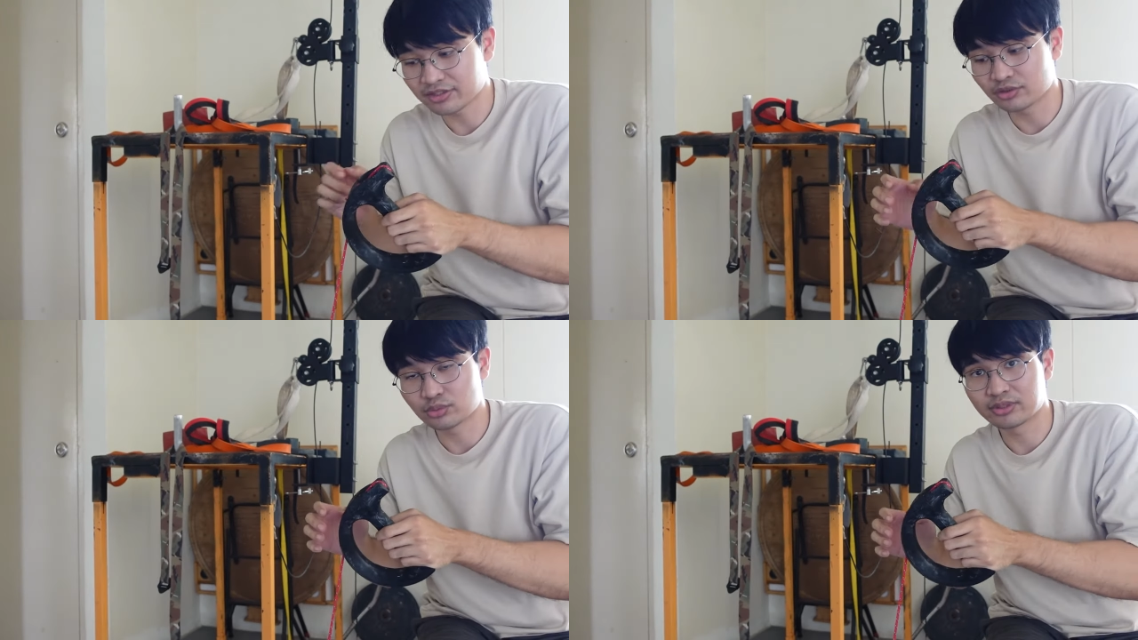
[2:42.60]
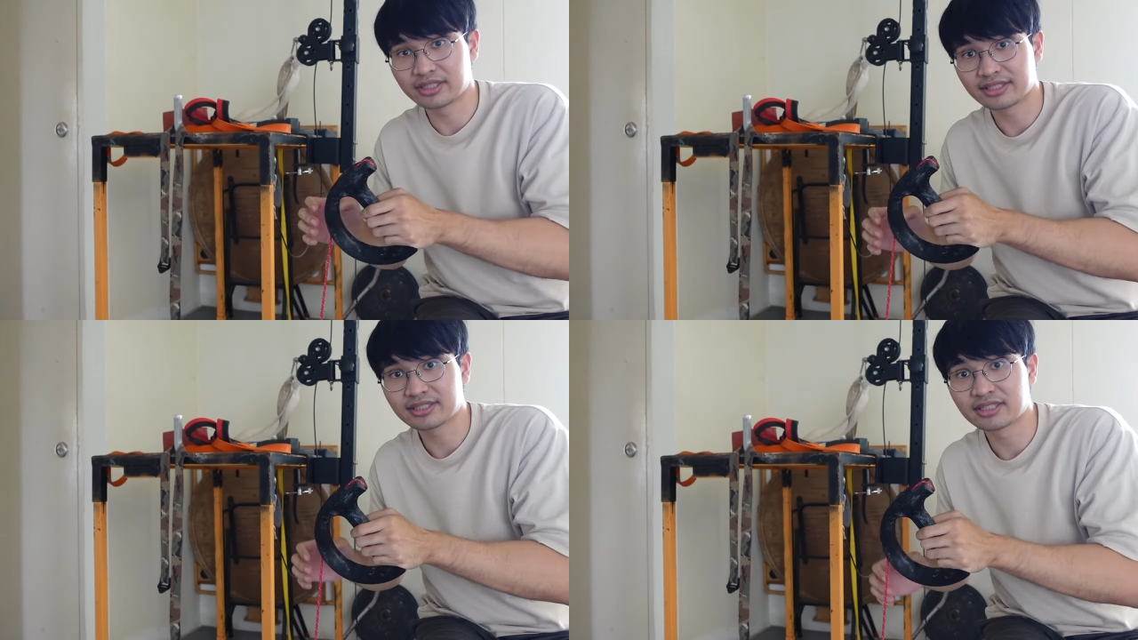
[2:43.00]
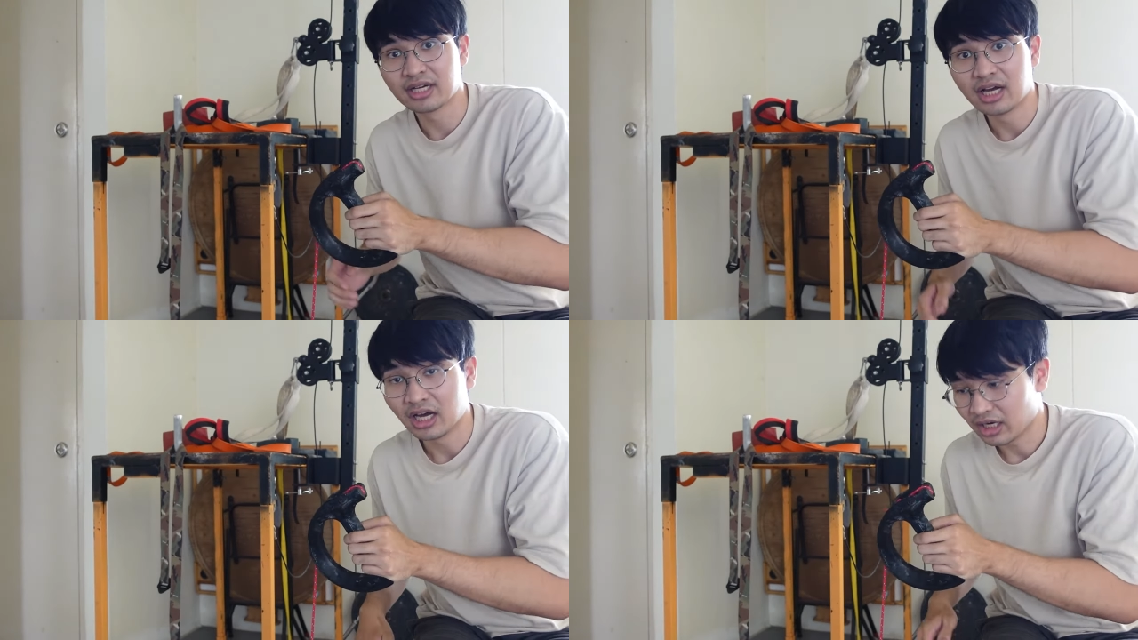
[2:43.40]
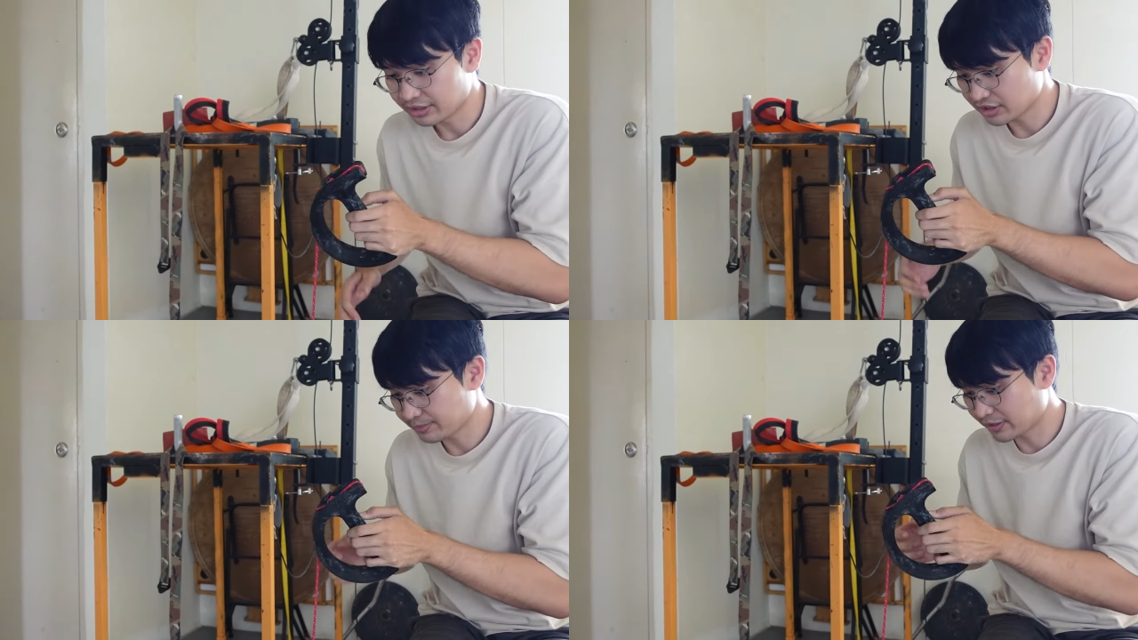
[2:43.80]
muscles with this,
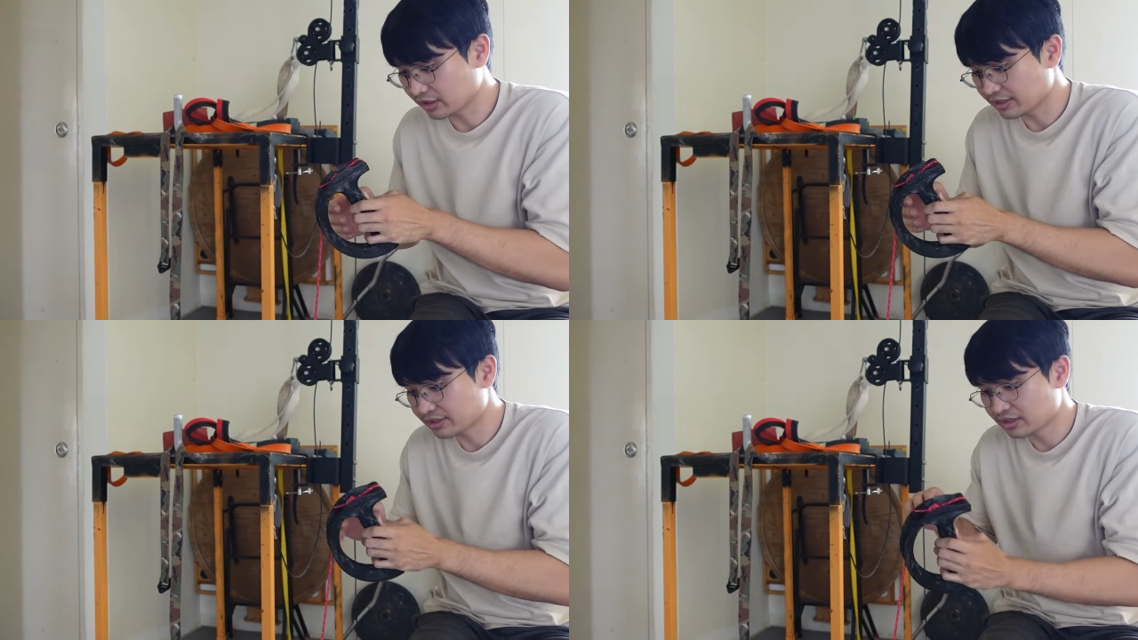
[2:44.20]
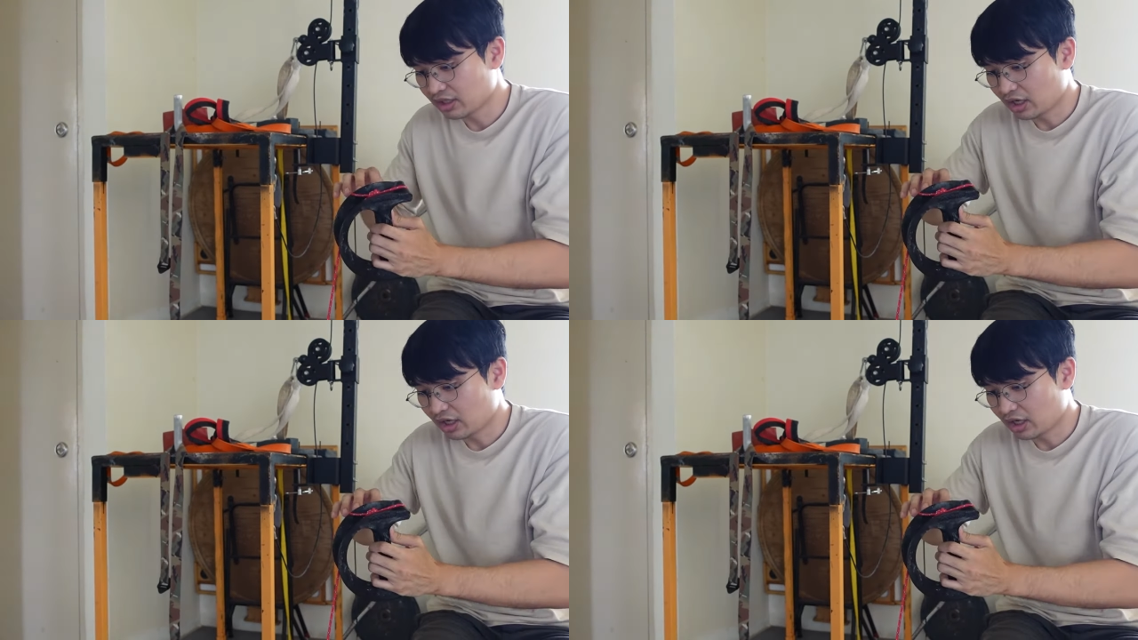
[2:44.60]
just because